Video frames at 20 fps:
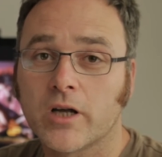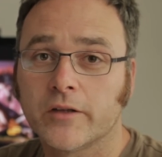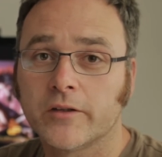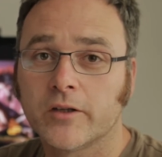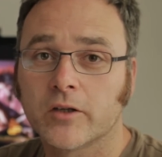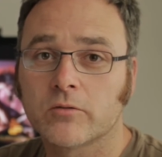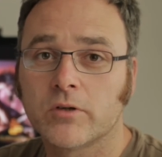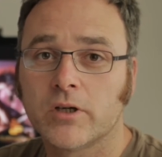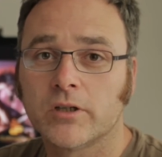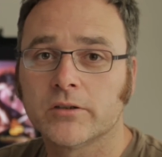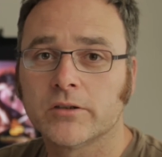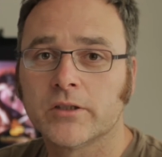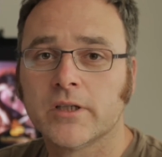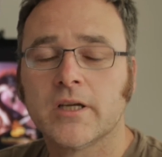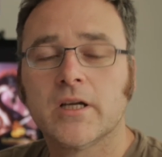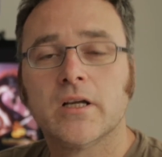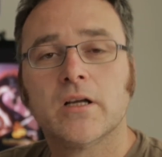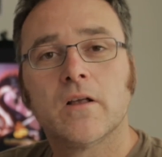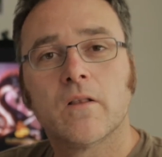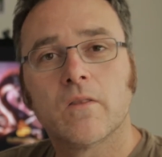Underground,
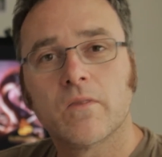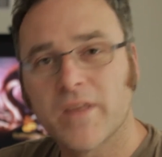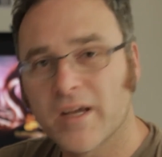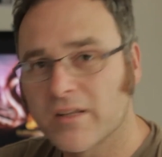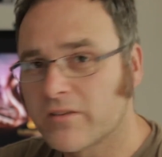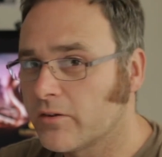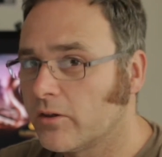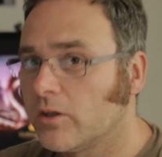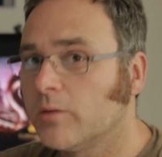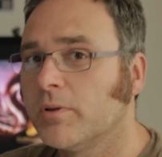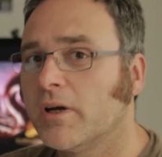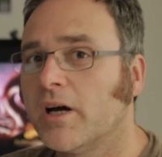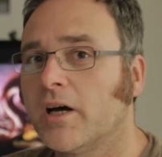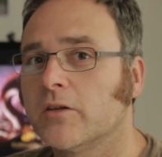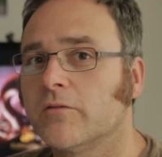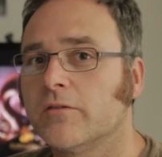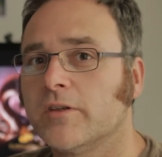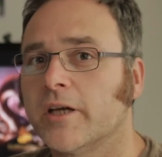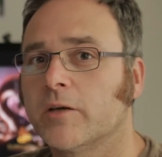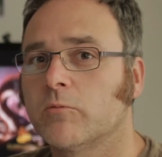that's all part
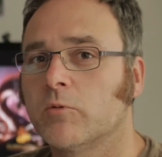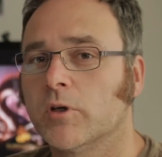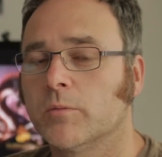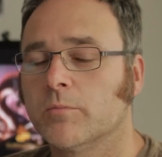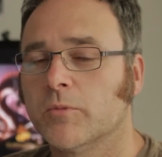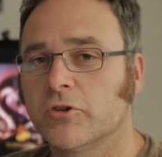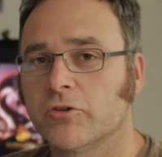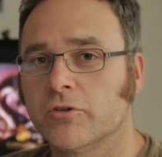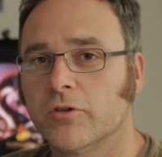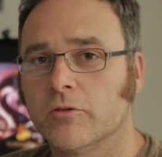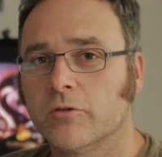of a legwork mission